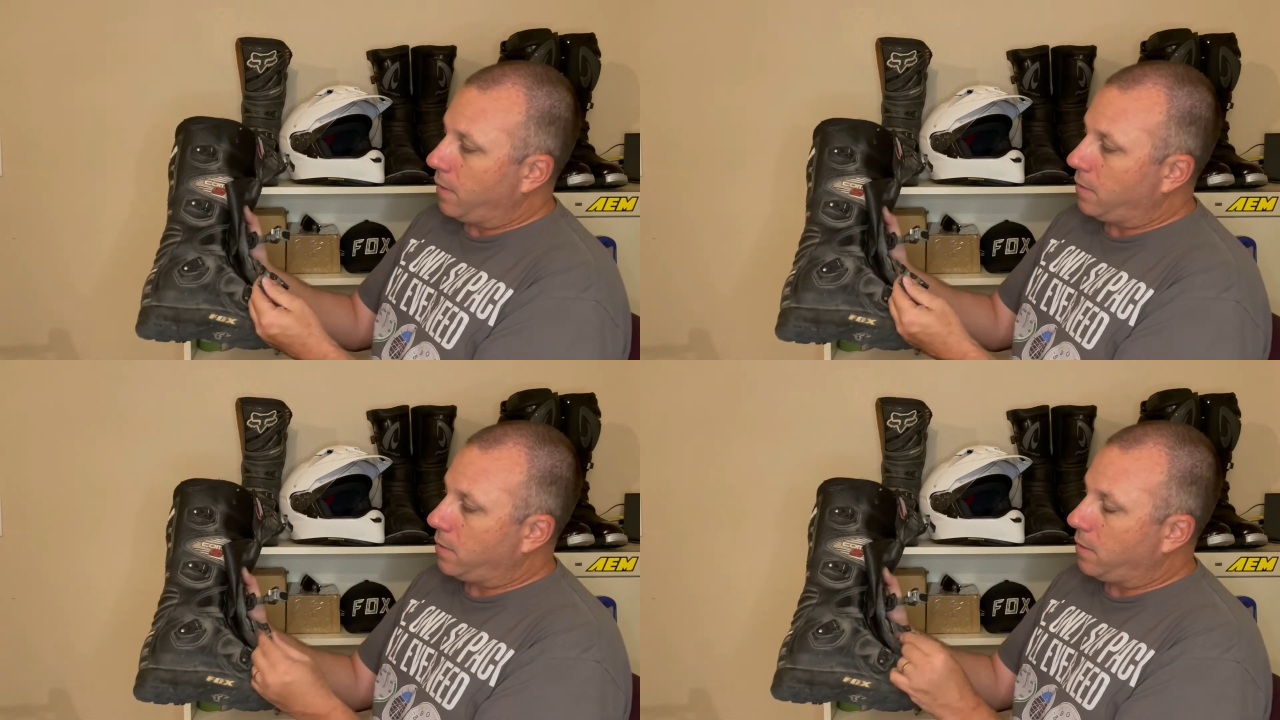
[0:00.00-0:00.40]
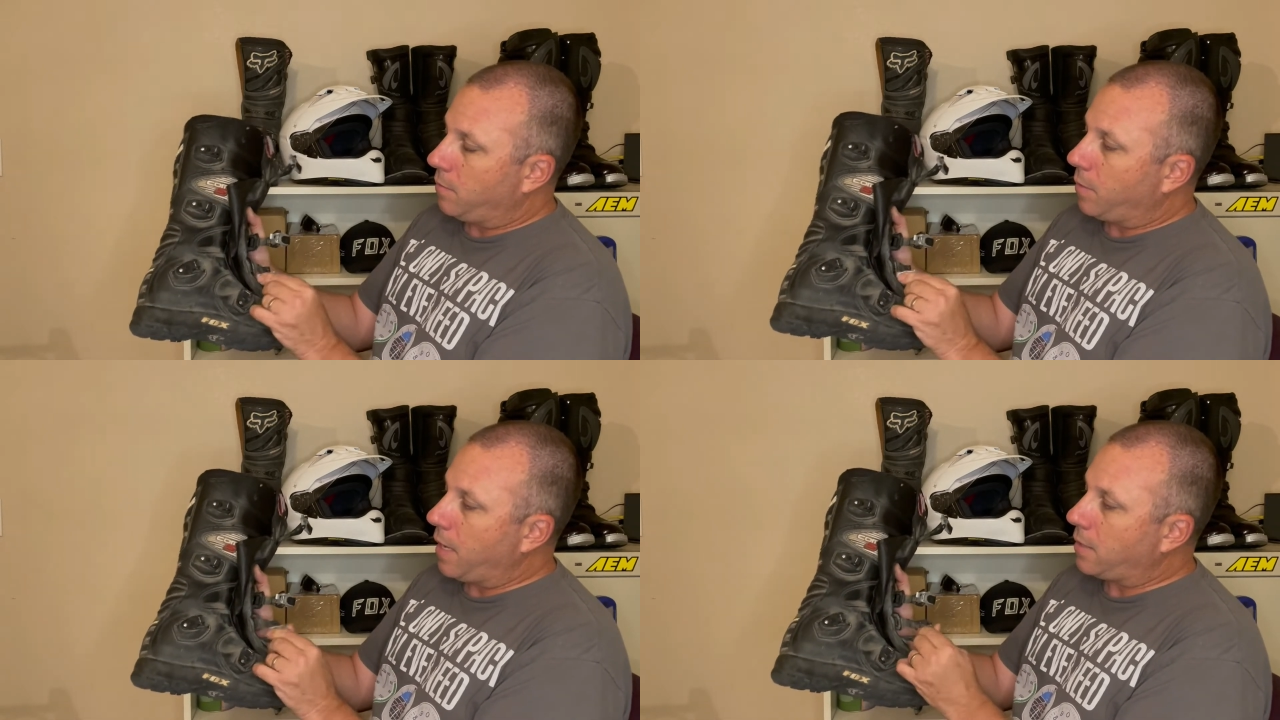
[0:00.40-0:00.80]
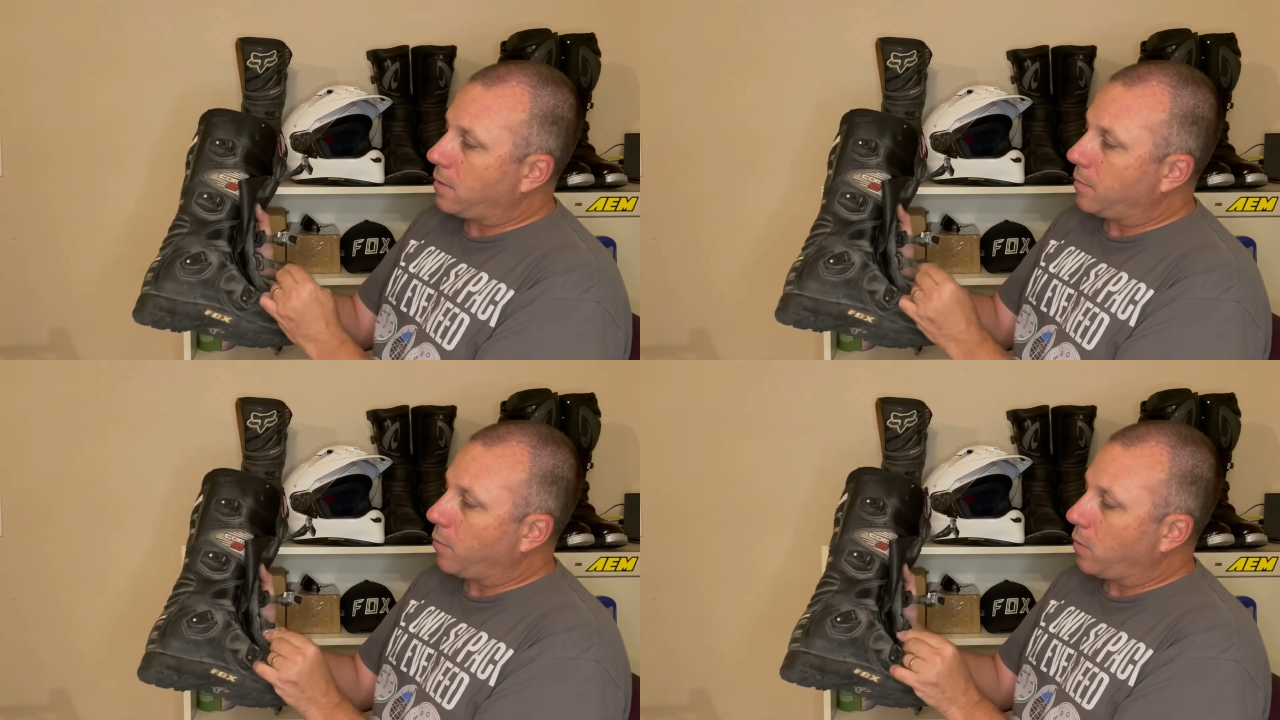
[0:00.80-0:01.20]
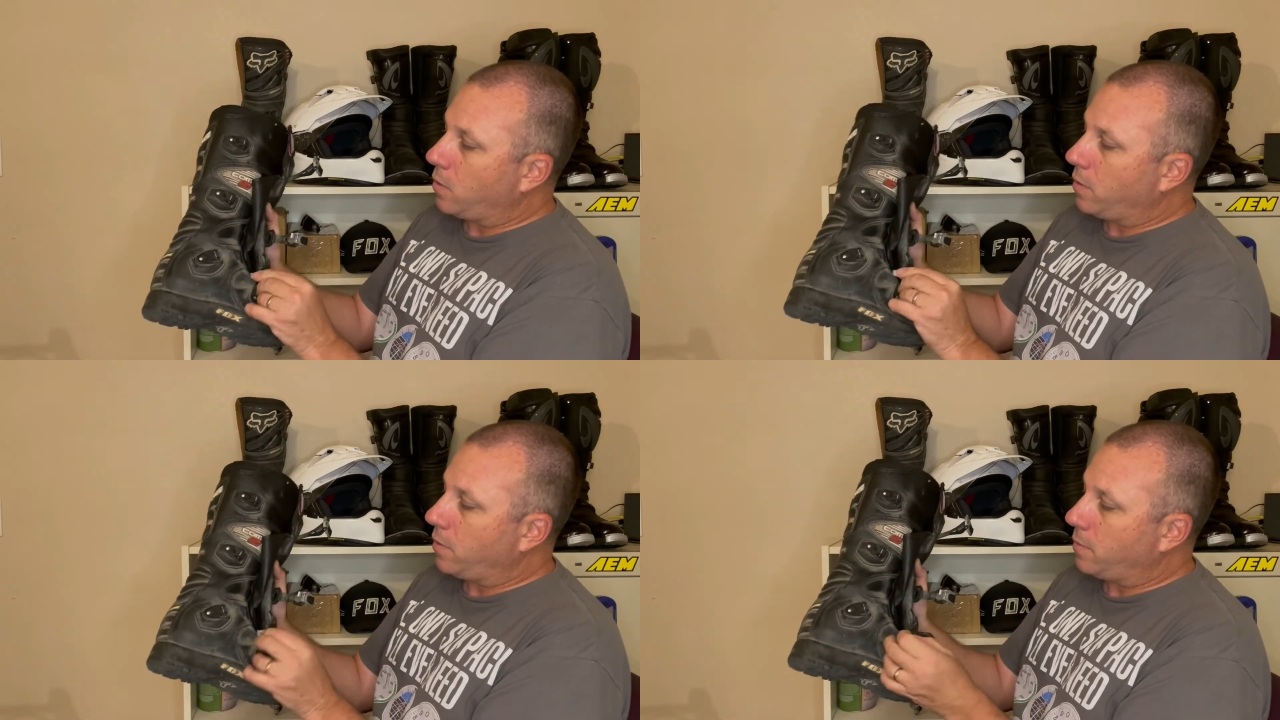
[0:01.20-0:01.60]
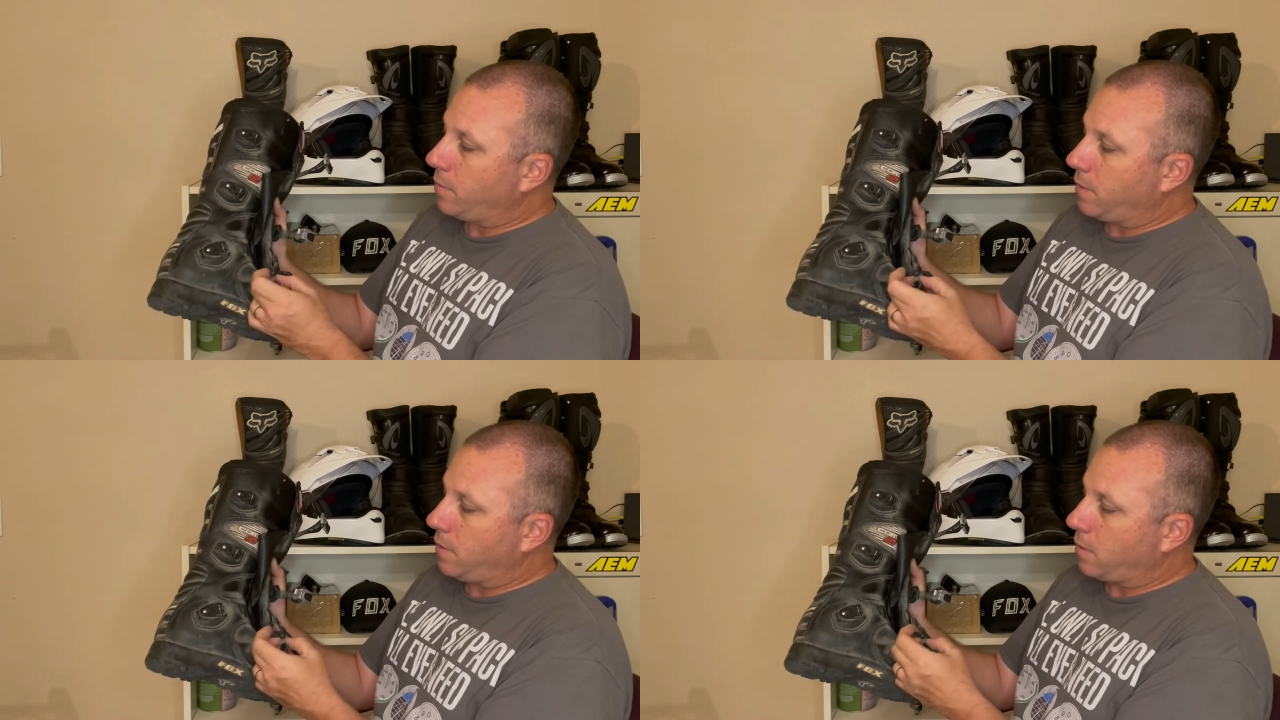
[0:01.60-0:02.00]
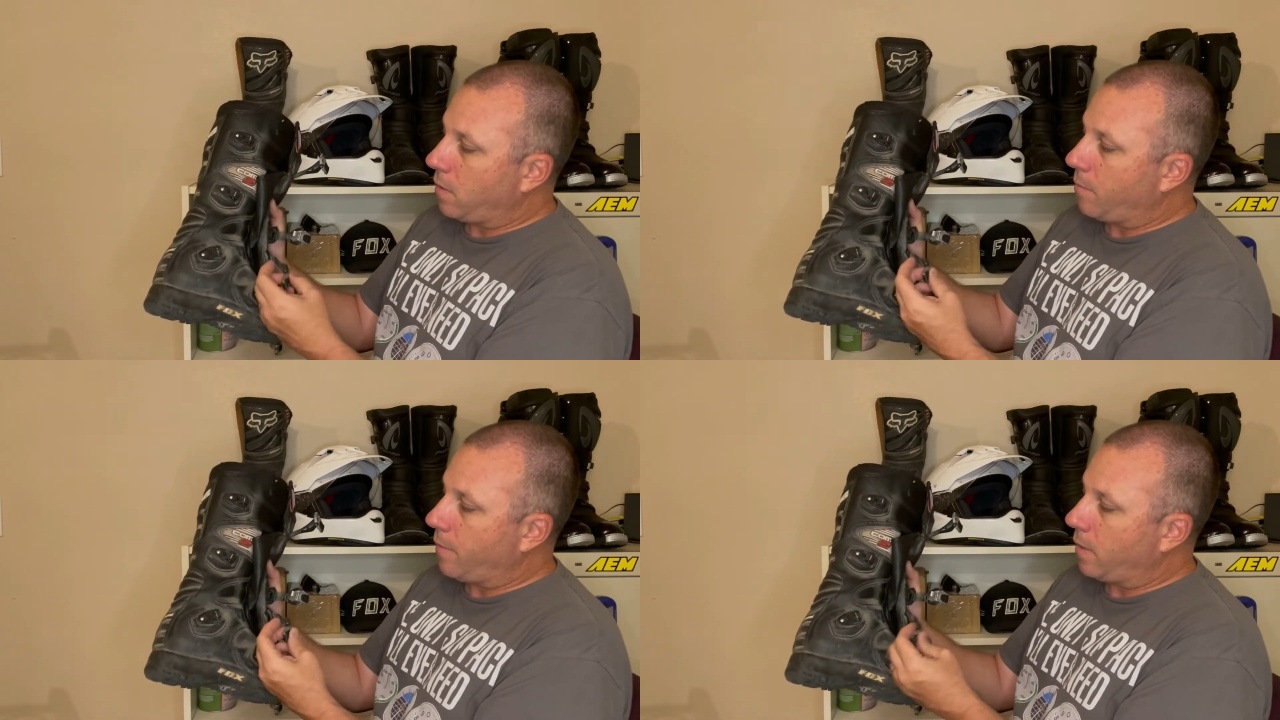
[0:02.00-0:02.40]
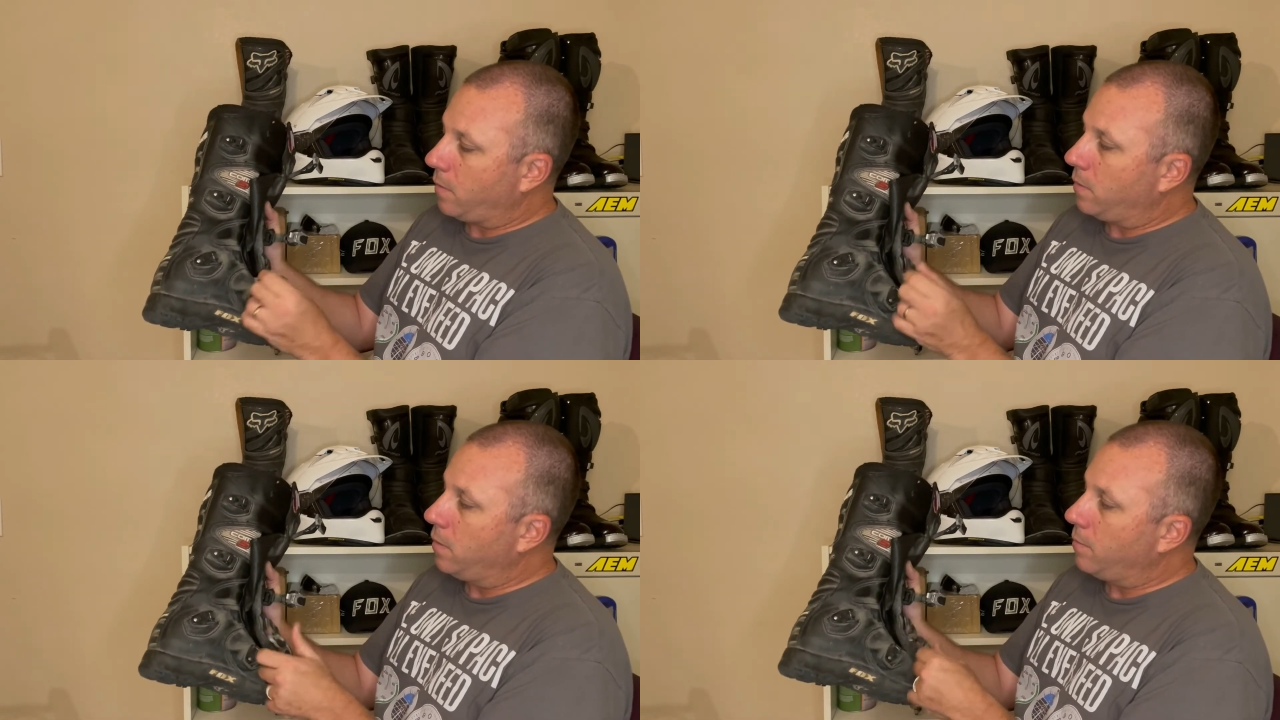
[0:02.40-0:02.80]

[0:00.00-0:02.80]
least in the plastic portions, but these are metal